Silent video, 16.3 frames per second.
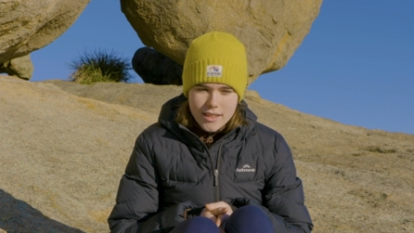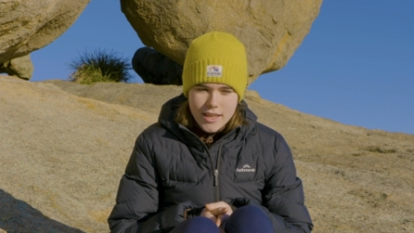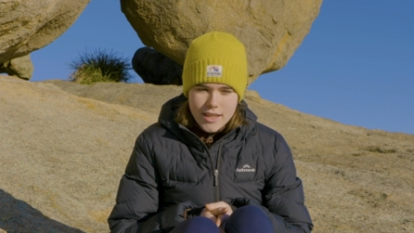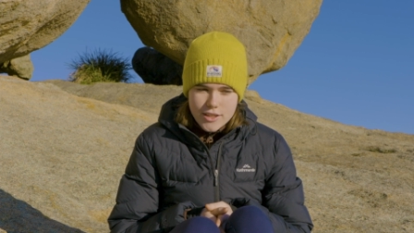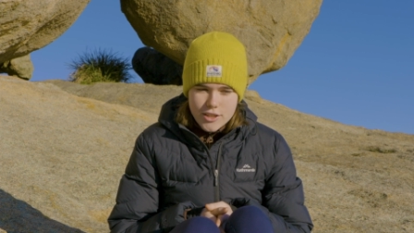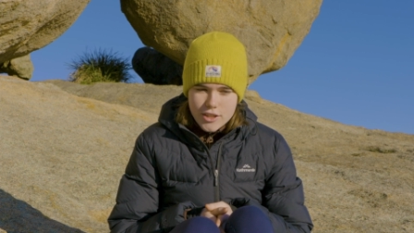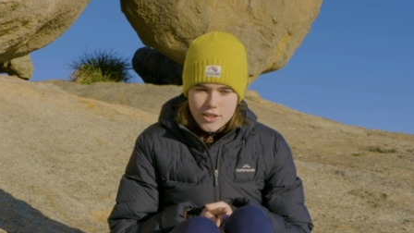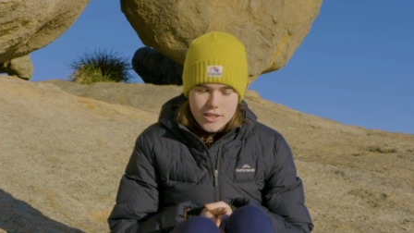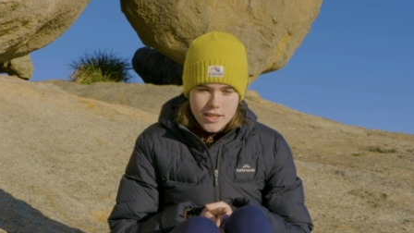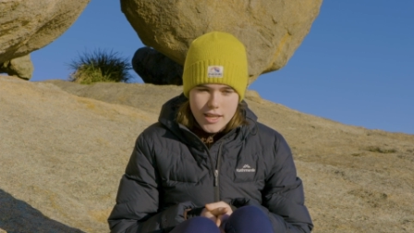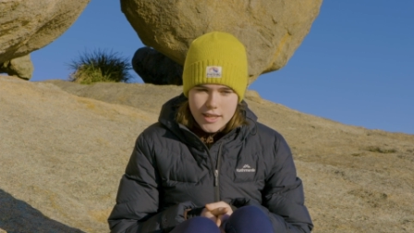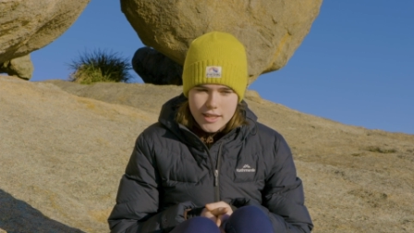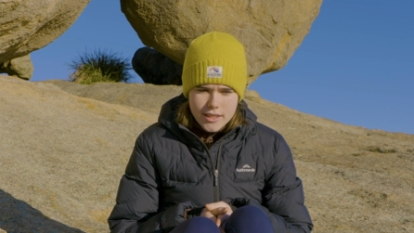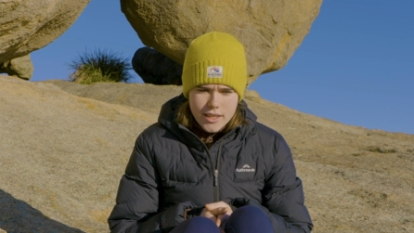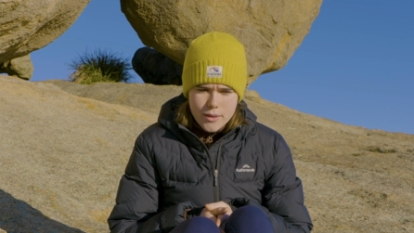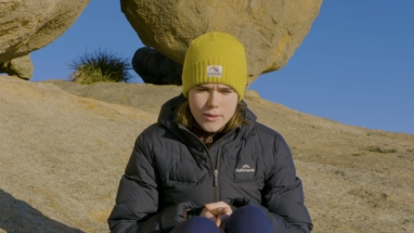it just
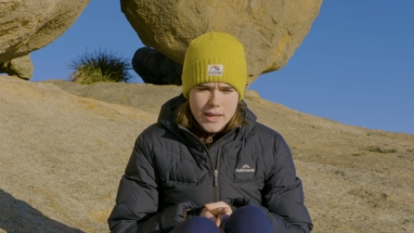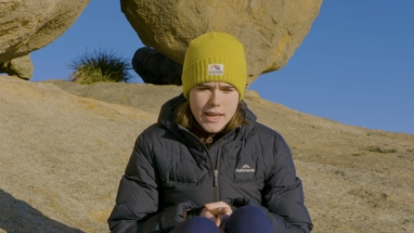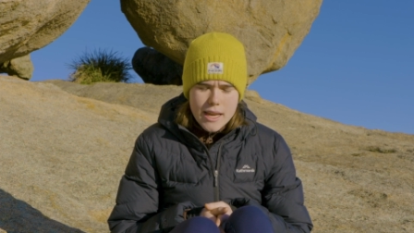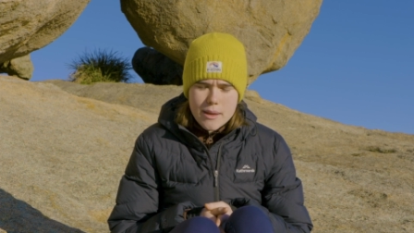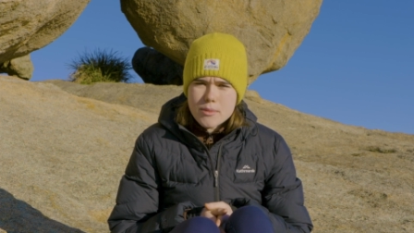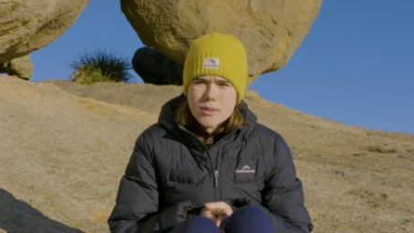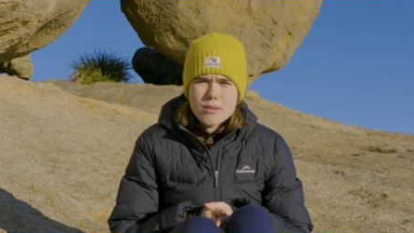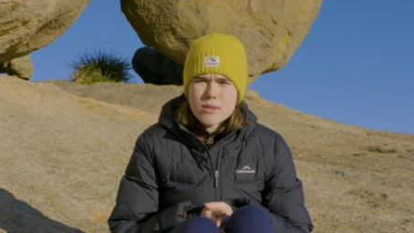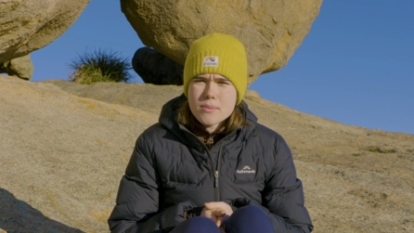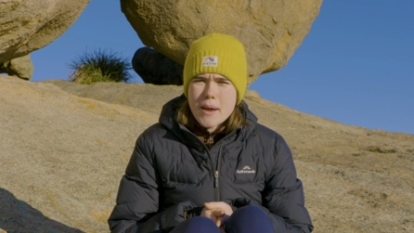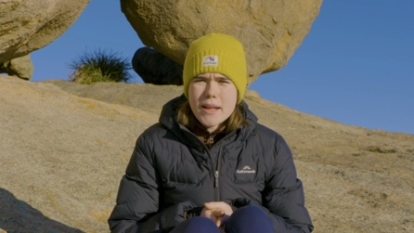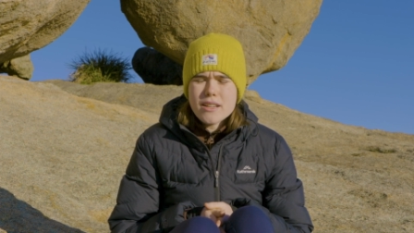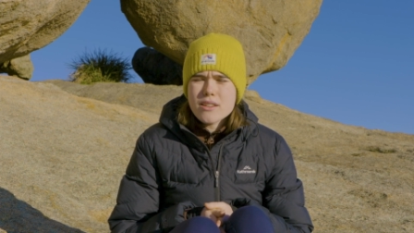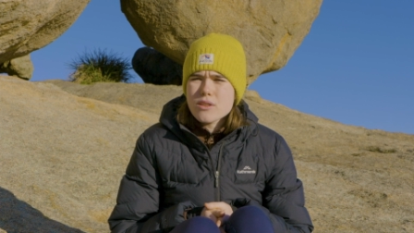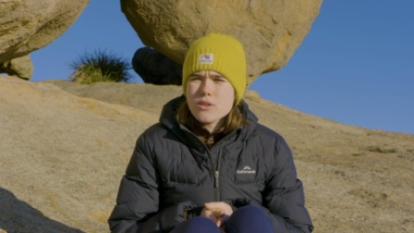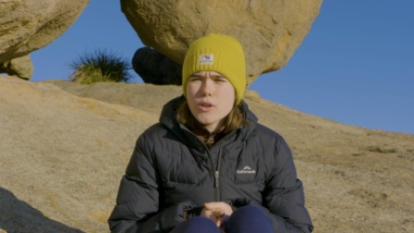like there were heaps of
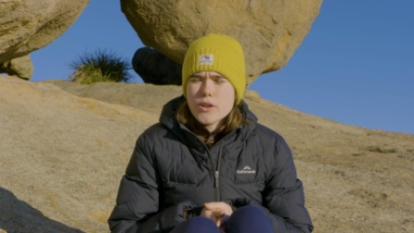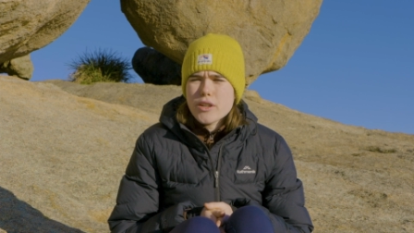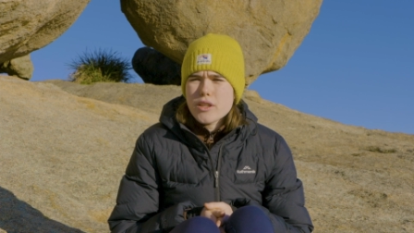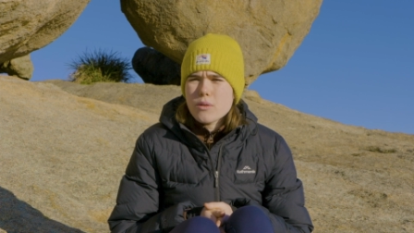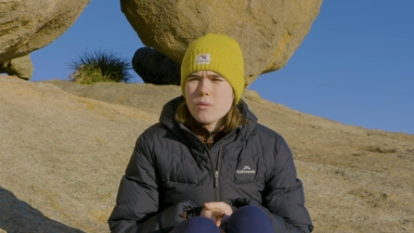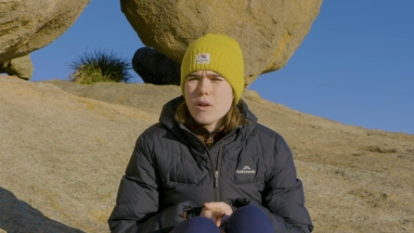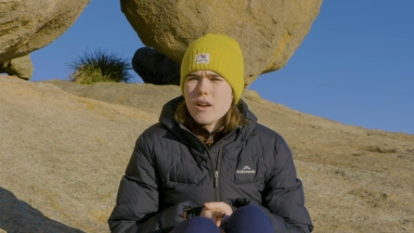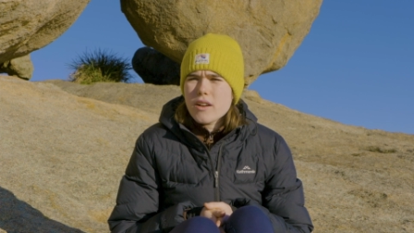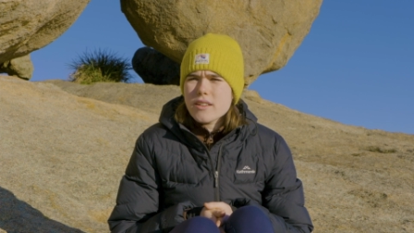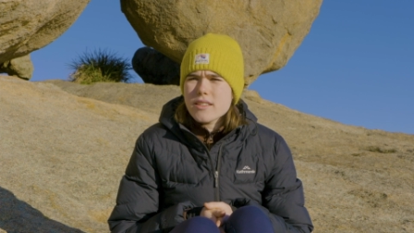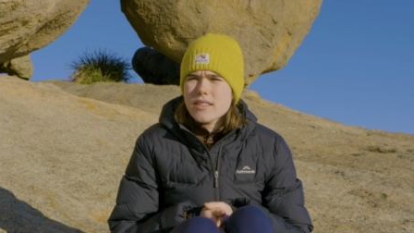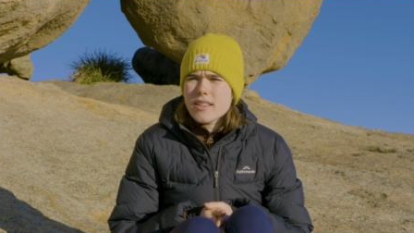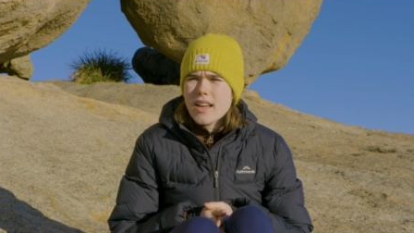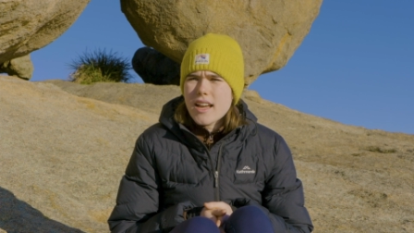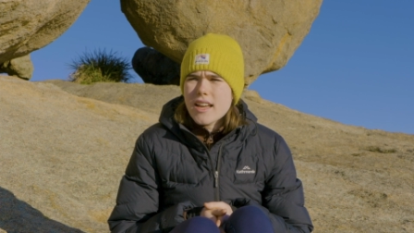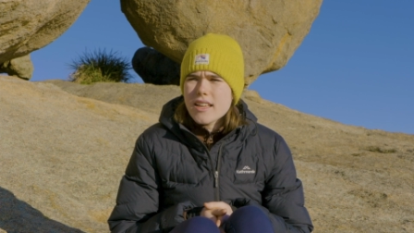spanners thrown in the
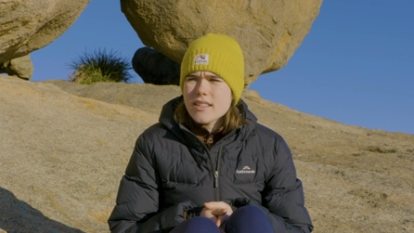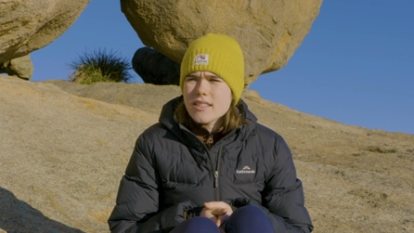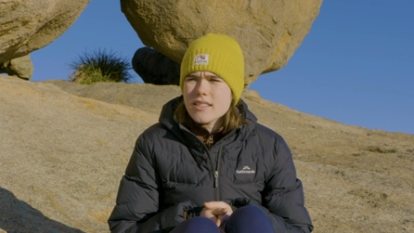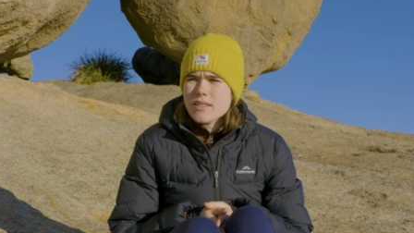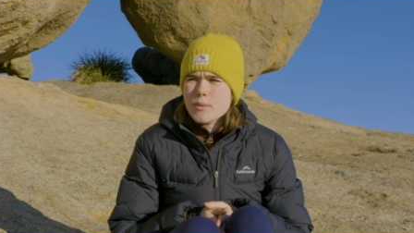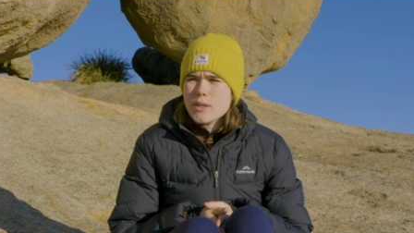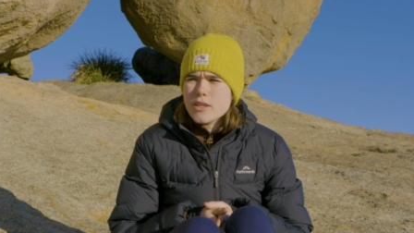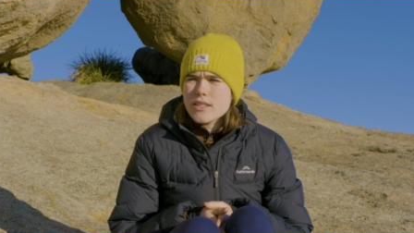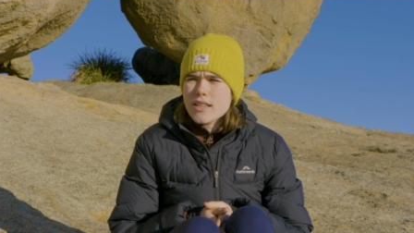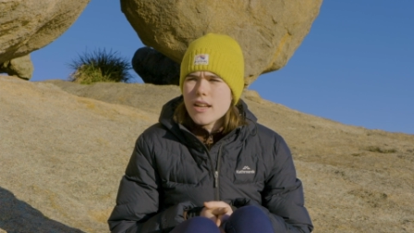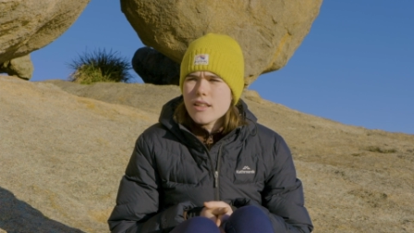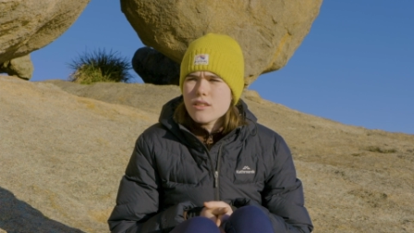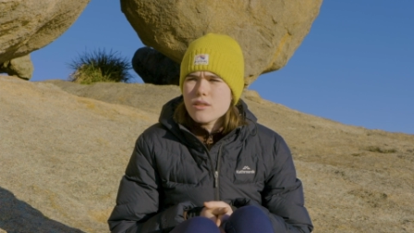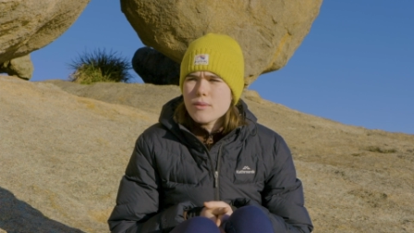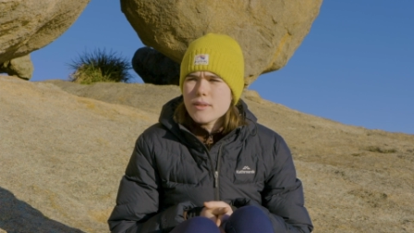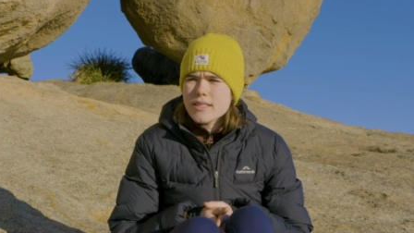works, and we just
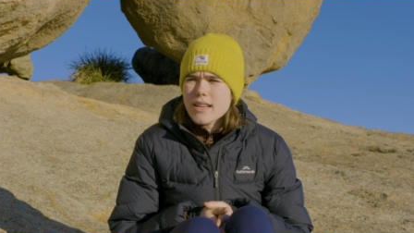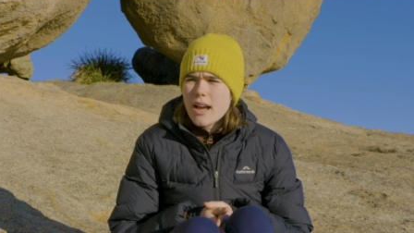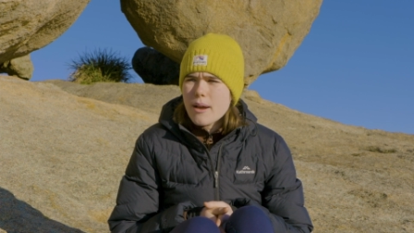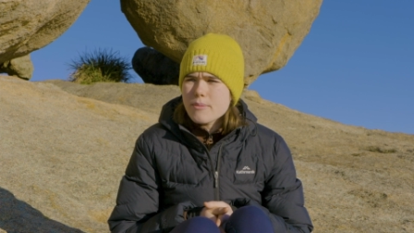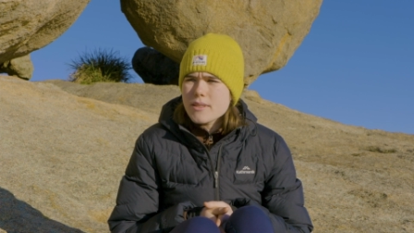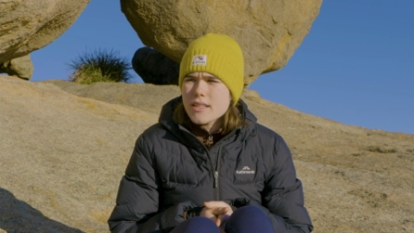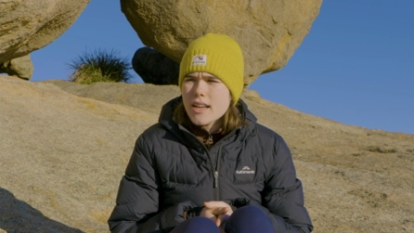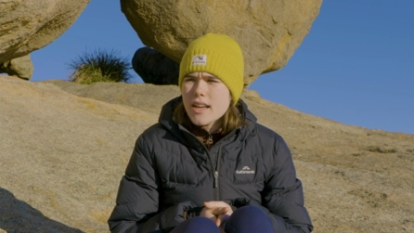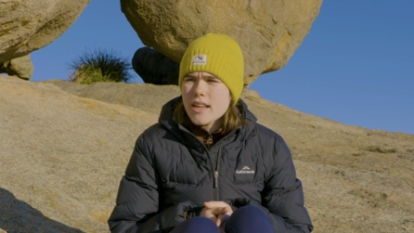had to adapt.